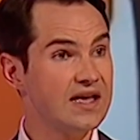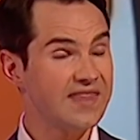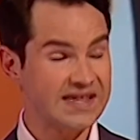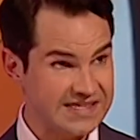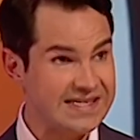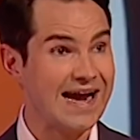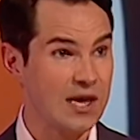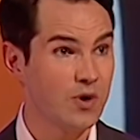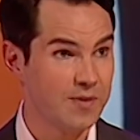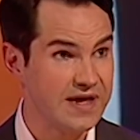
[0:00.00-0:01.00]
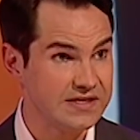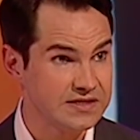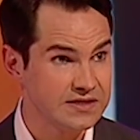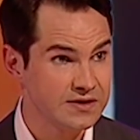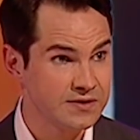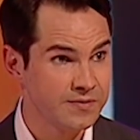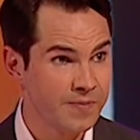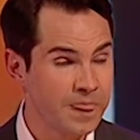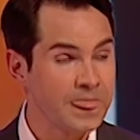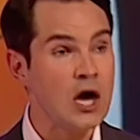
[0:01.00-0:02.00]
That's exactly what it means.
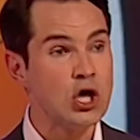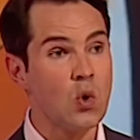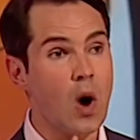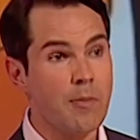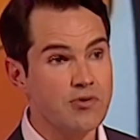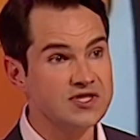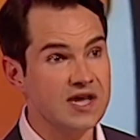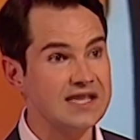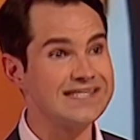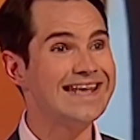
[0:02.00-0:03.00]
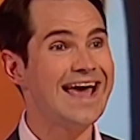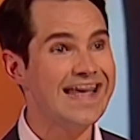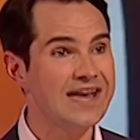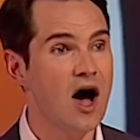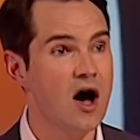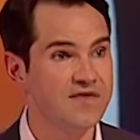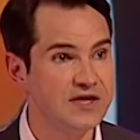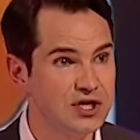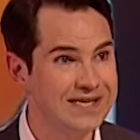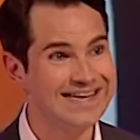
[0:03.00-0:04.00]
You are precisely 8.5
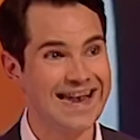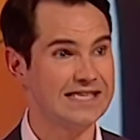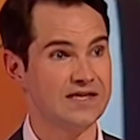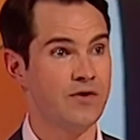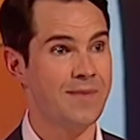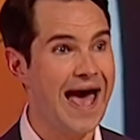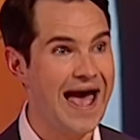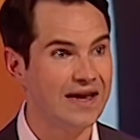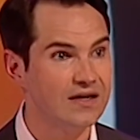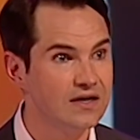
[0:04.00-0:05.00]
inches less of a man.